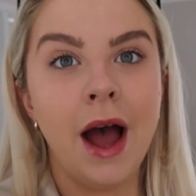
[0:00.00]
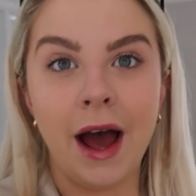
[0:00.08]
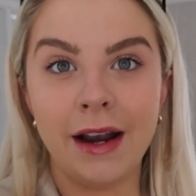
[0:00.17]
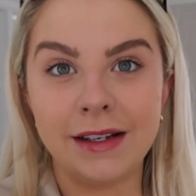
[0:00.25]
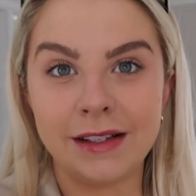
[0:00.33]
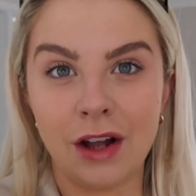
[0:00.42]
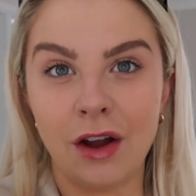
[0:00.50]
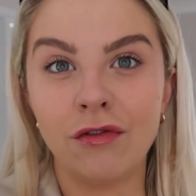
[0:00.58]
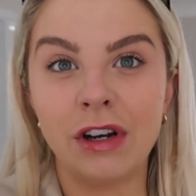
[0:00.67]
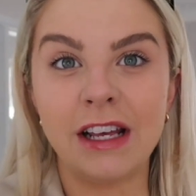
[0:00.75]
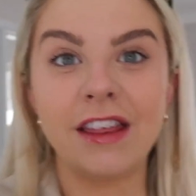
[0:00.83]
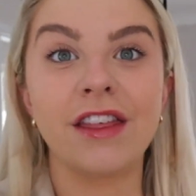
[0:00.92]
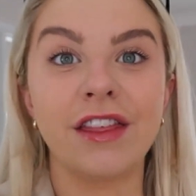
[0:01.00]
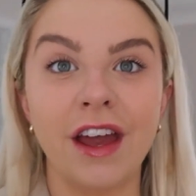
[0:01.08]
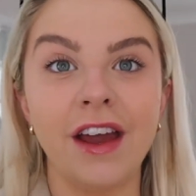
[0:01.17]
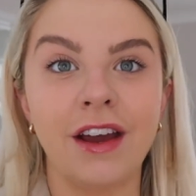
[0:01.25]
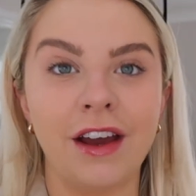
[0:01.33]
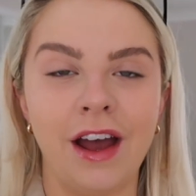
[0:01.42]
and it's like really
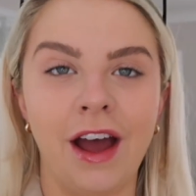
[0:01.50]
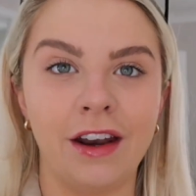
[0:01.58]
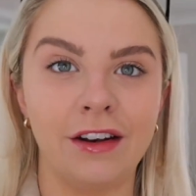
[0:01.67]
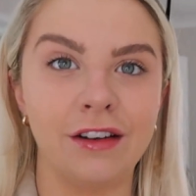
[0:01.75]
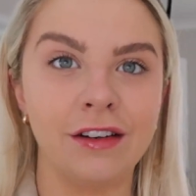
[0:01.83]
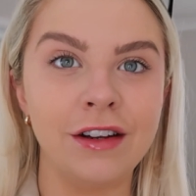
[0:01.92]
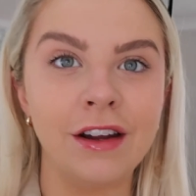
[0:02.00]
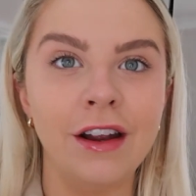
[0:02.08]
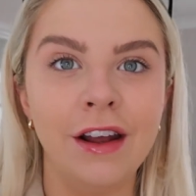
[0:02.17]
thick and